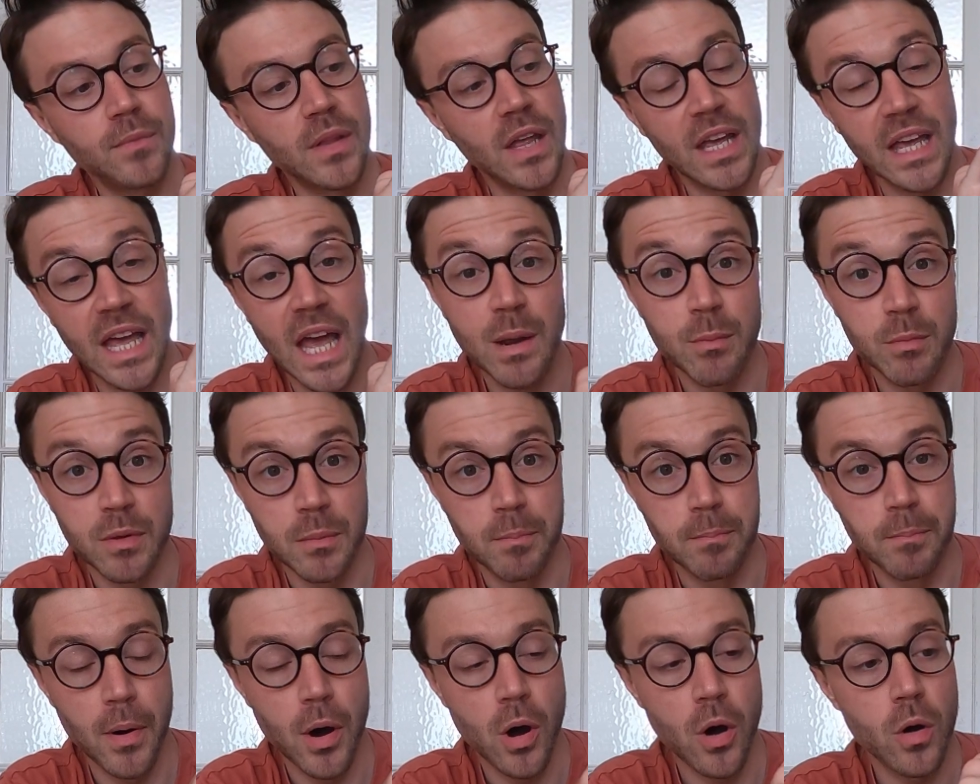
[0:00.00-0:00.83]
It came with
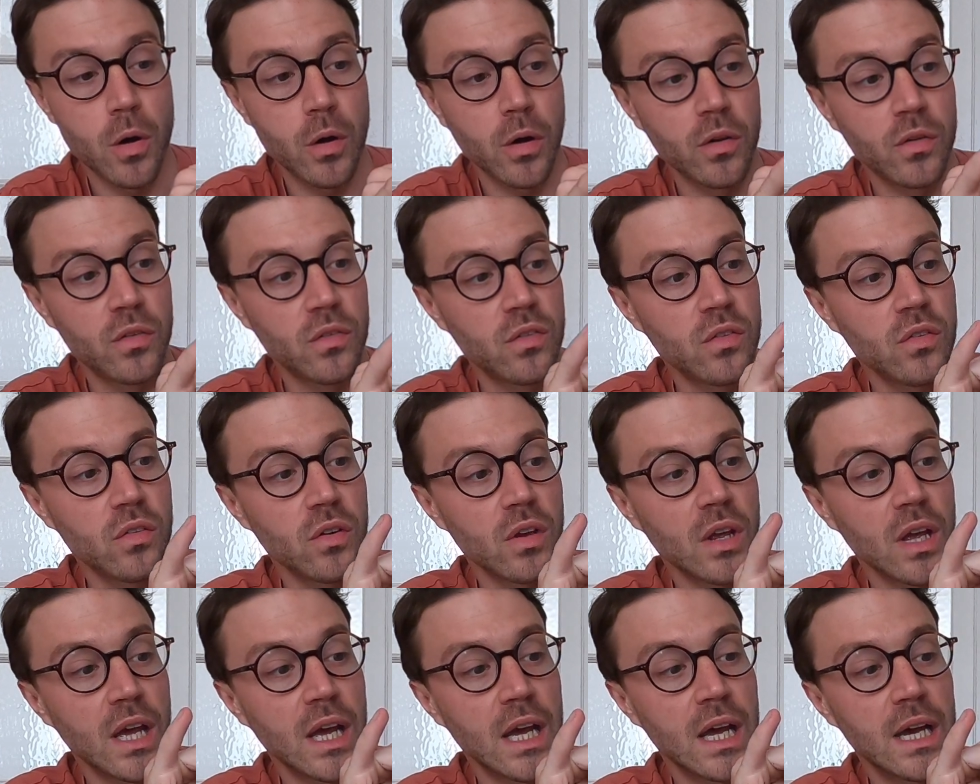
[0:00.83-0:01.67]
a
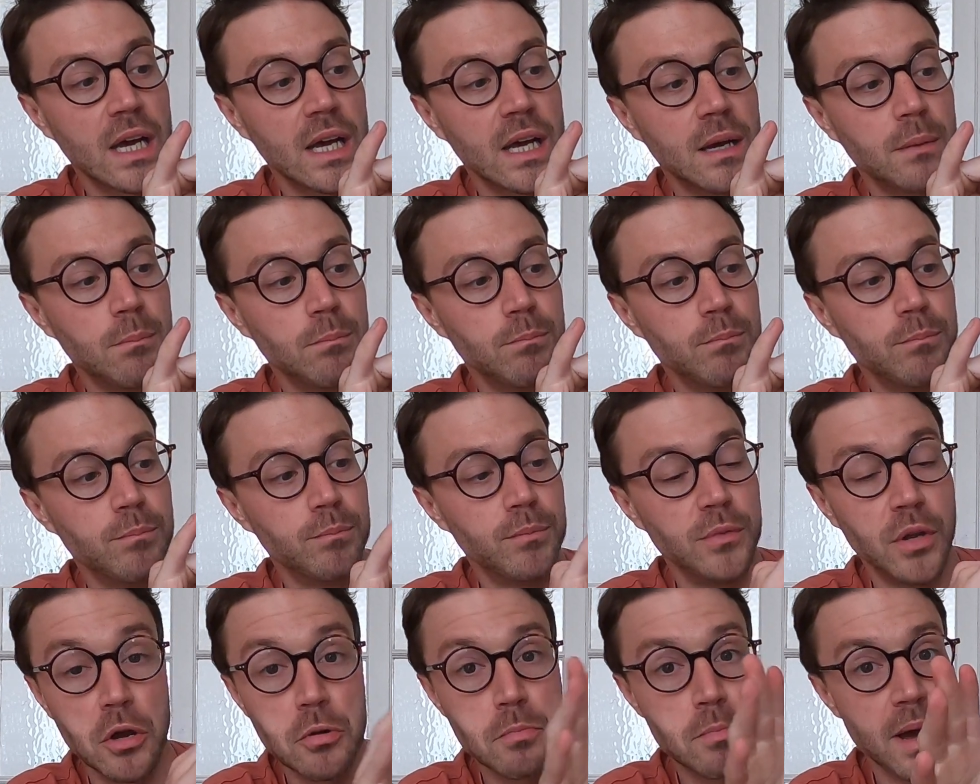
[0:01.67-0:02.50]
box,
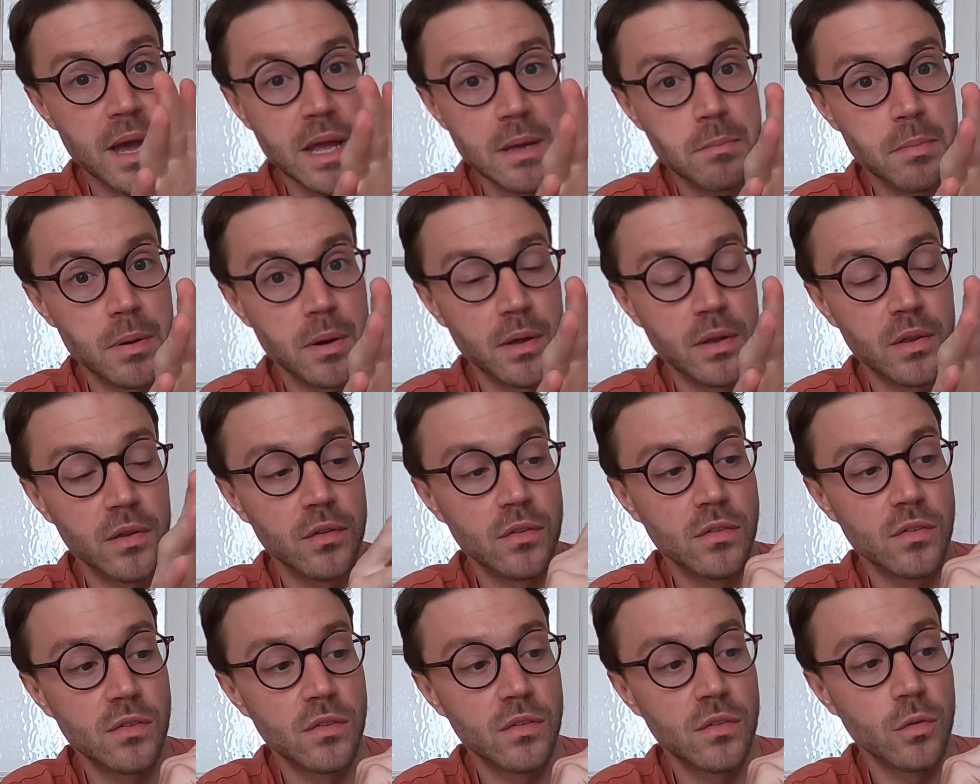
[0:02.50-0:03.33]
no
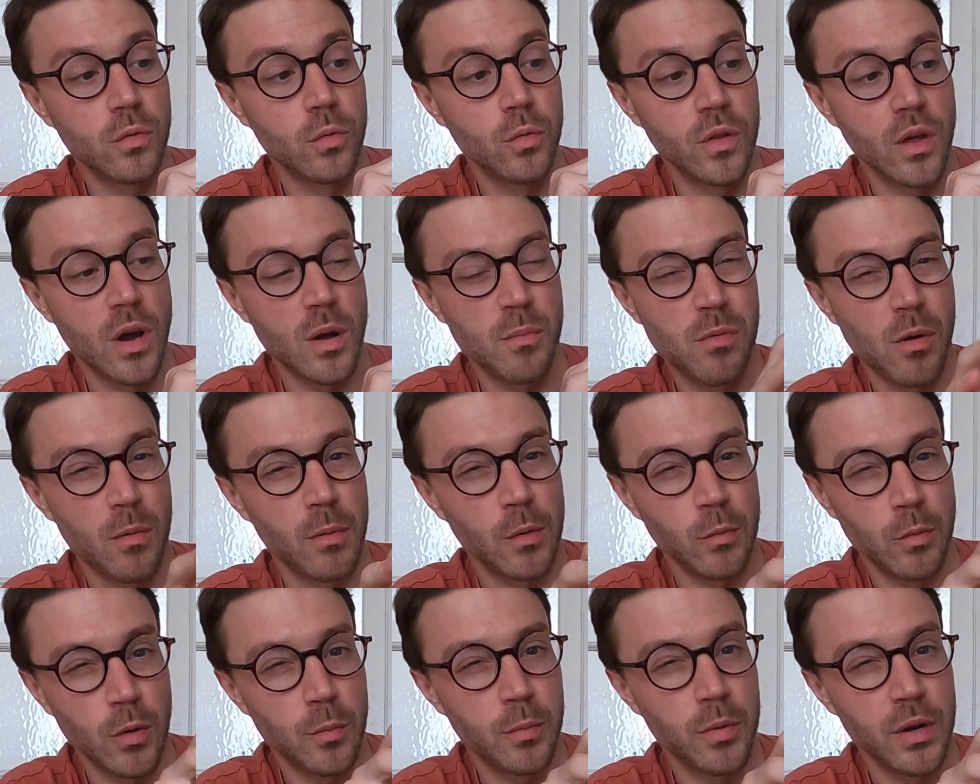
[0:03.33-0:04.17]
papers, although I
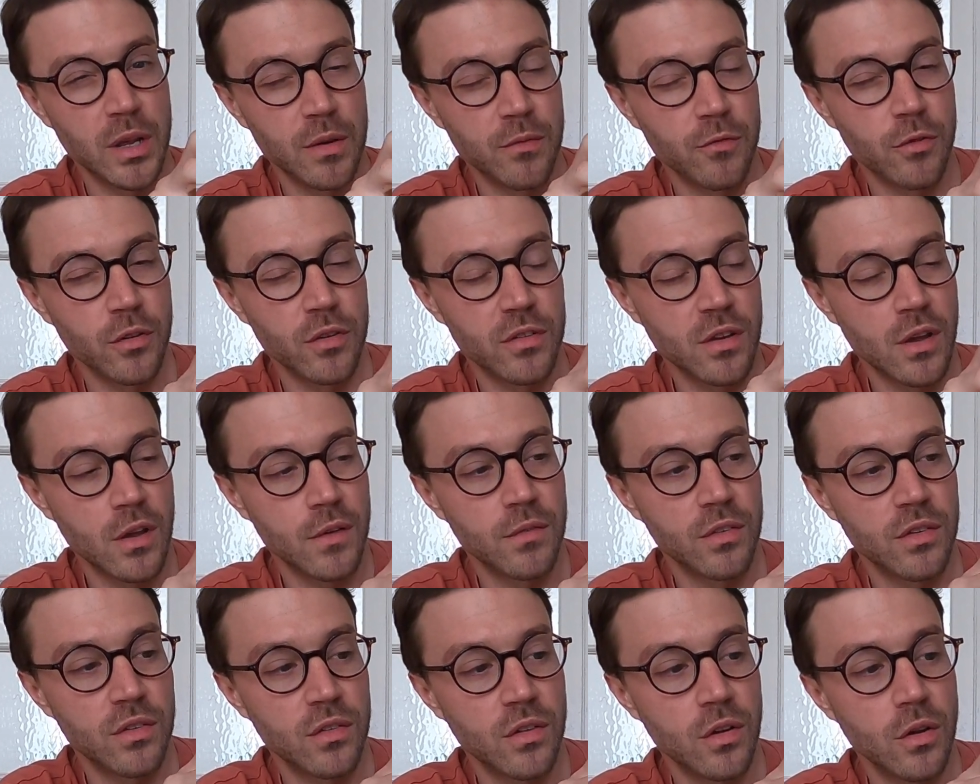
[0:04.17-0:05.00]
probably will put it in for a
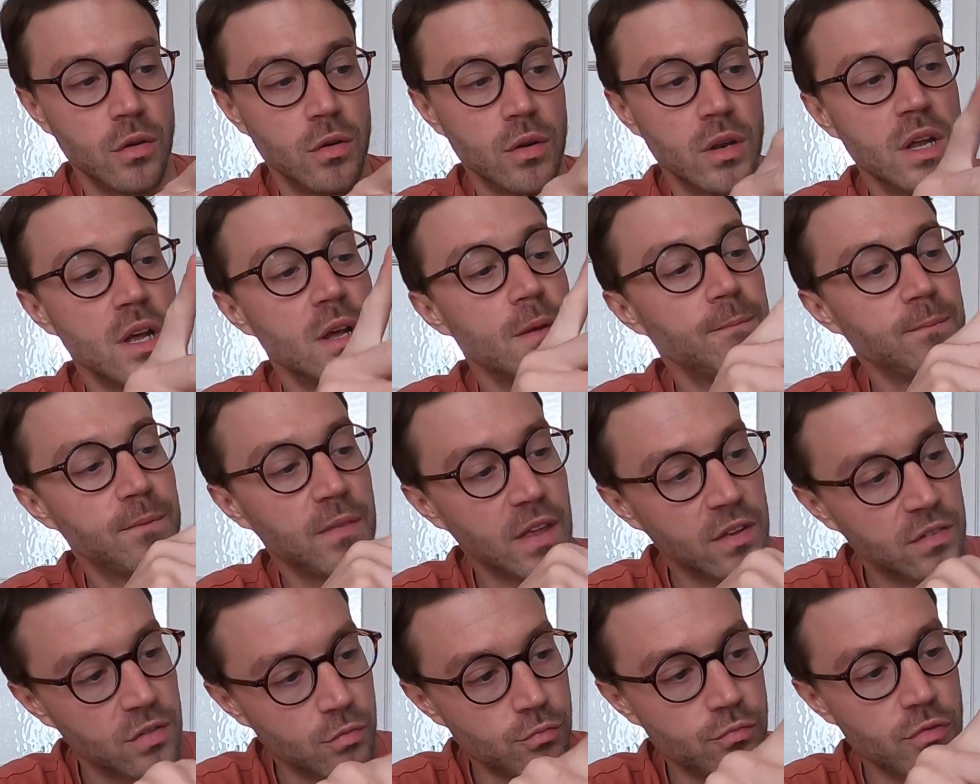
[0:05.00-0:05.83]
service soon.
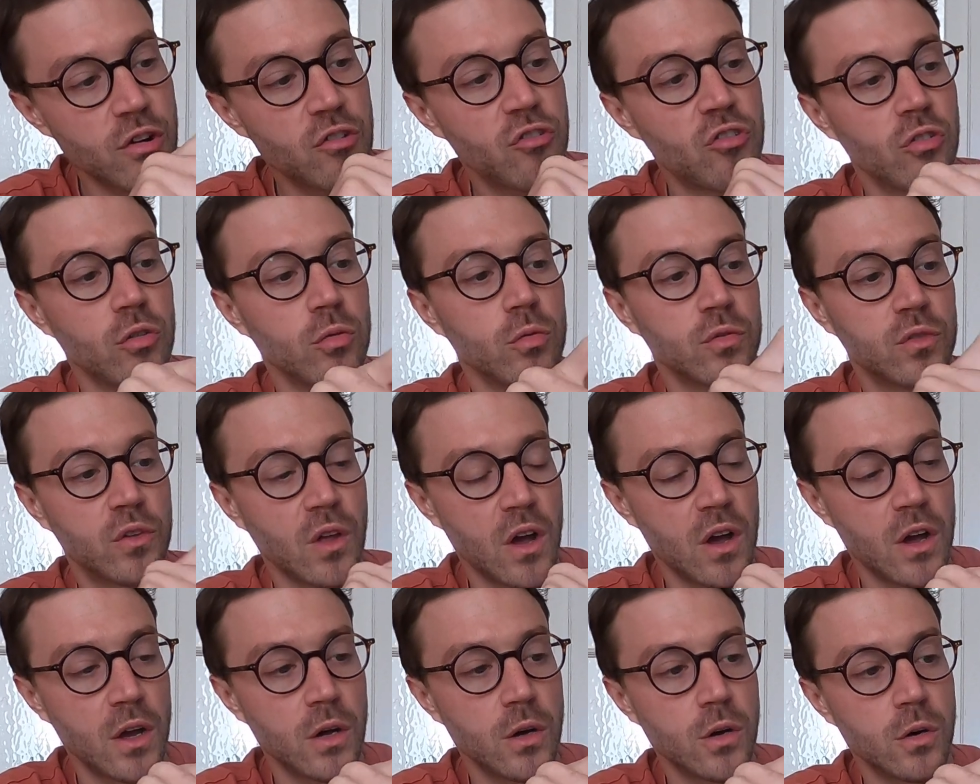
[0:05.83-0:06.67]
It's original
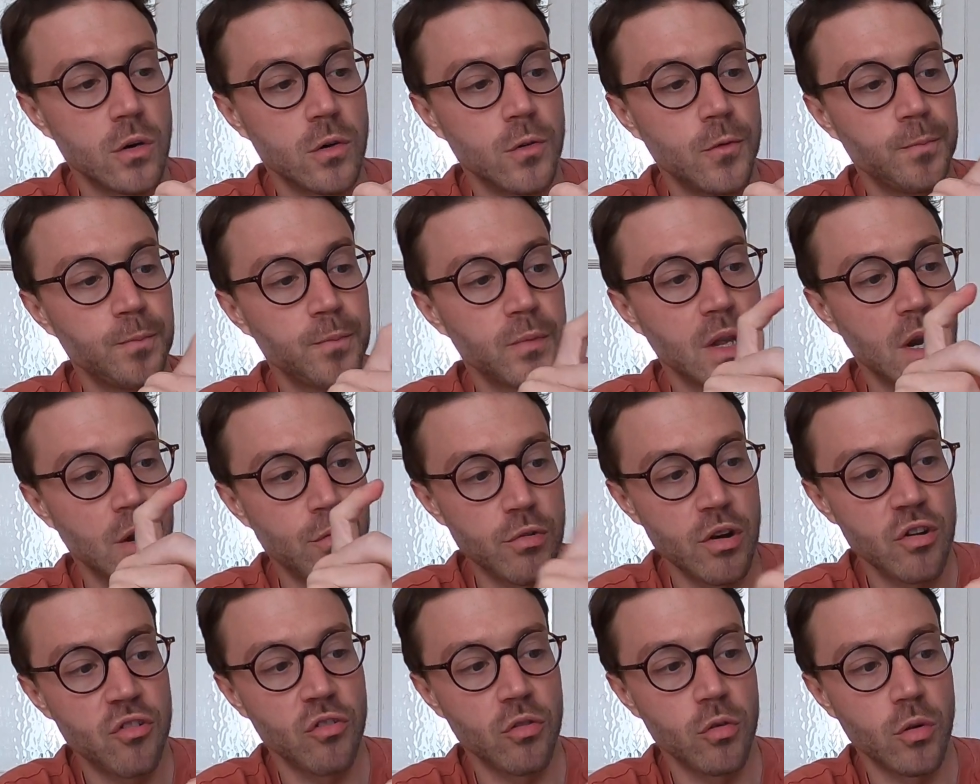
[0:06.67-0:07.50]
dial,
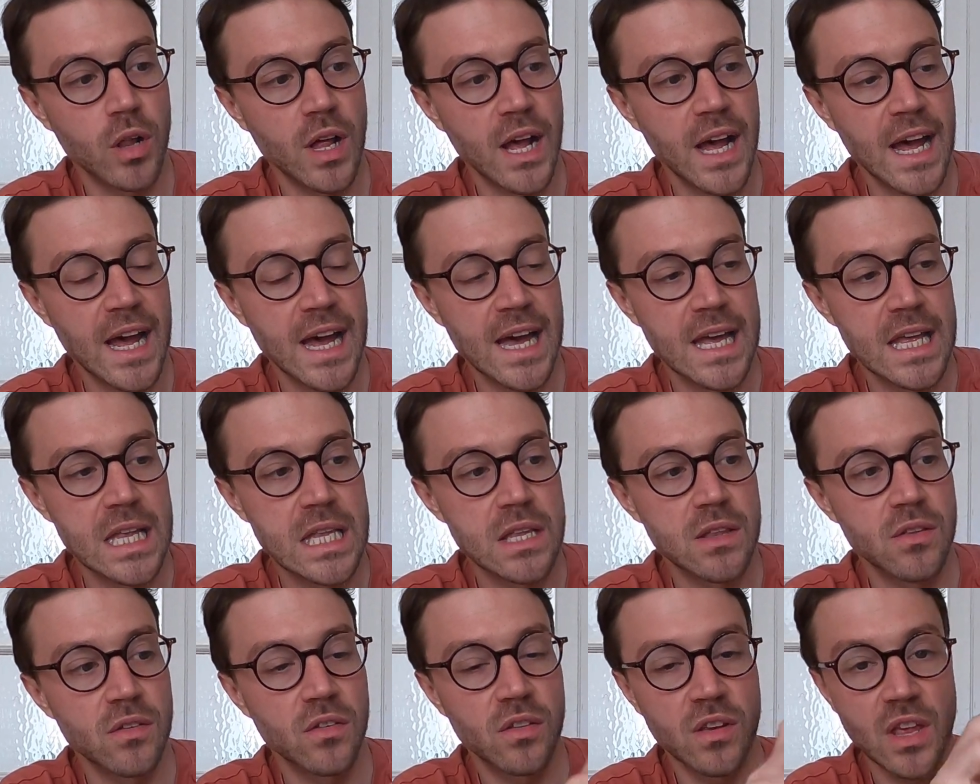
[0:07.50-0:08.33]
original
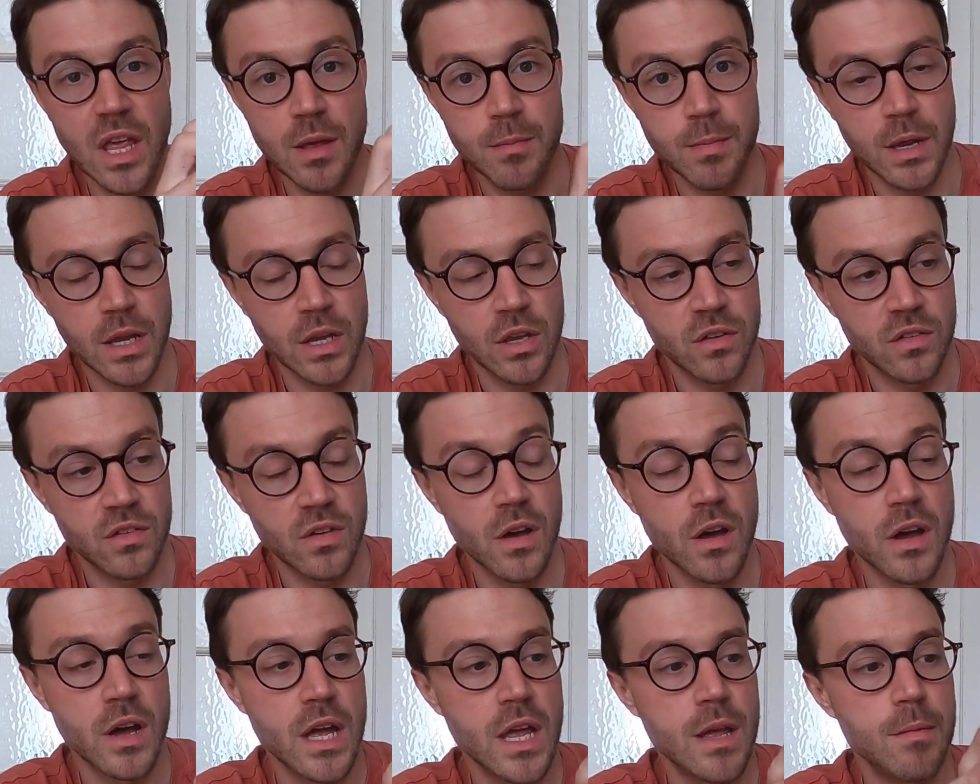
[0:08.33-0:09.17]
hands, keeping good
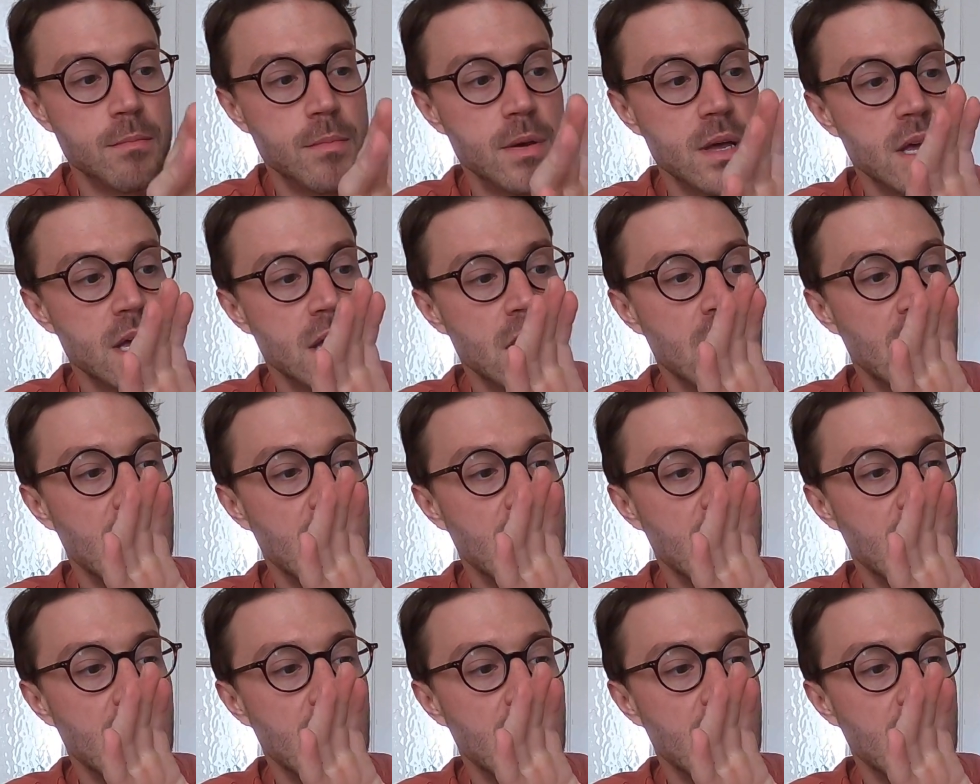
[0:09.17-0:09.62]
time.